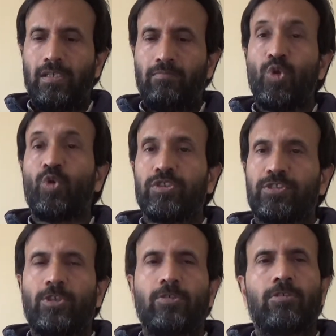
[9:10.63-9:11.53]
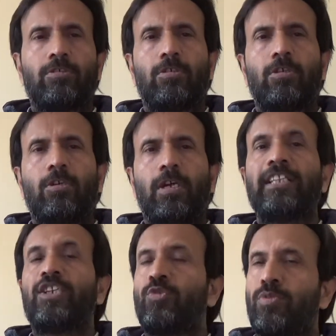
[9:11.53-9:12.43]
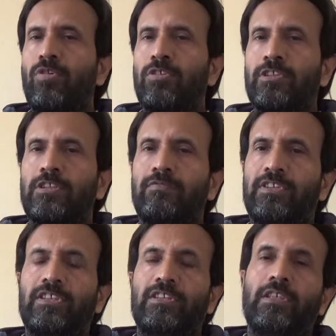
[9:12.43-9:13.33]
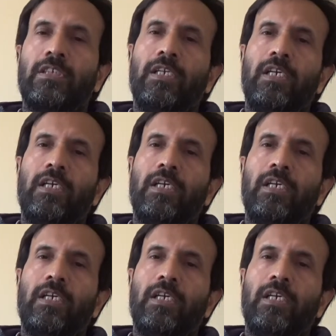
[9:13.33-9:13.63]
mucus you know and the tuberculosis which is a,